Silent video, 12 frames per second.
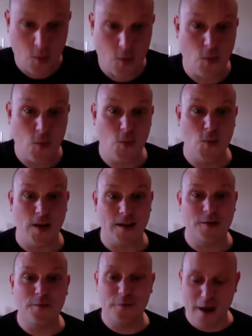Oh,
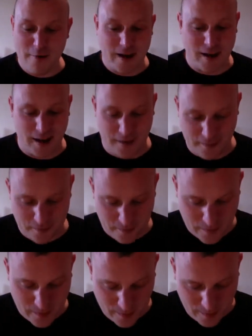it's very
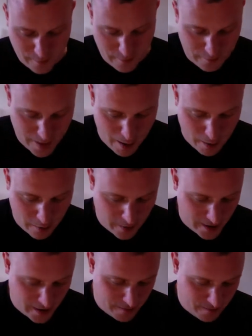
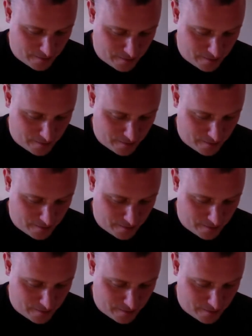flowery.